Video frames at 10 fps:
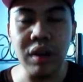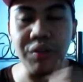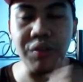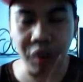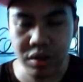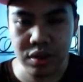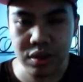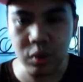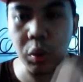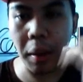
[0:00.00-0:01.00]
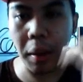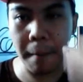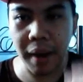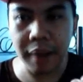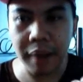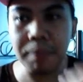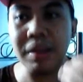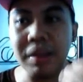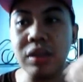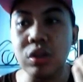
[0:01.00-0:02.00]
force you to abide,
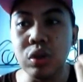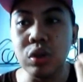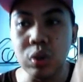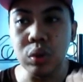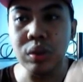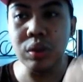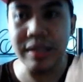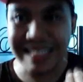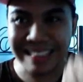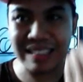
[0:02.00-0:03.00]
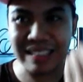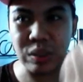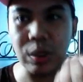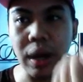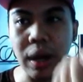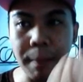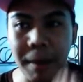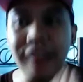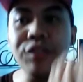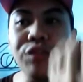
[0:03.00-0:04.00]
but you need to
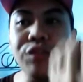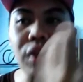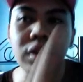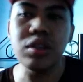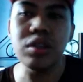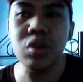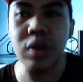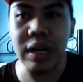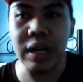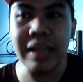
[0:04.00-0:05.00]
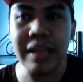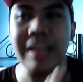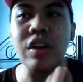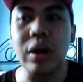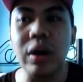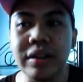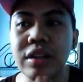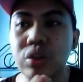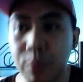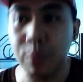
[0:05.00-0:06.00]
abide voluntarily in order
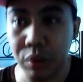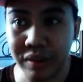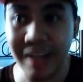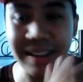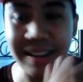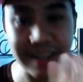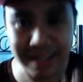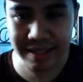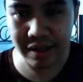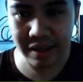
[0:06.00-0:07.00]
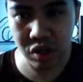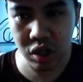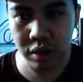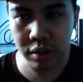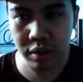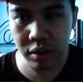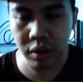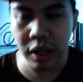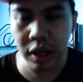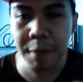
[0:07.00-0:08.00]
to protect the destination.
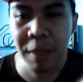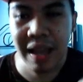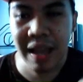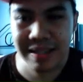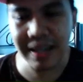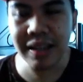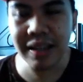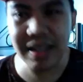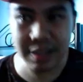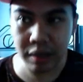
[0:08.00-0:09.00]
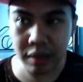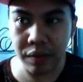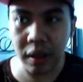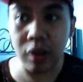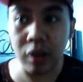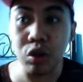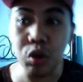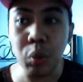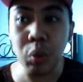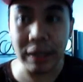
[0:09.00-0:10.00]
Okay. Second is certificate,
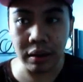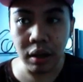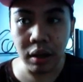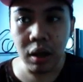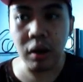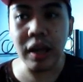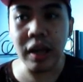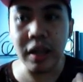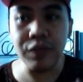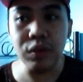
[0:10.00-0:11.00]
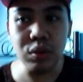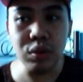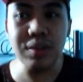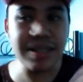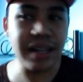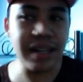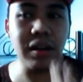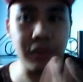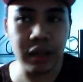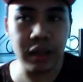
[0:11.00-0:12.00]
goodwill. Okay, if you do this kind
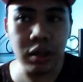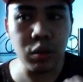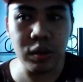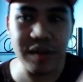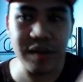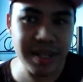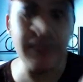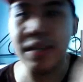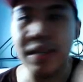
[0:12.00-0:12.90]
of thing, you will receive the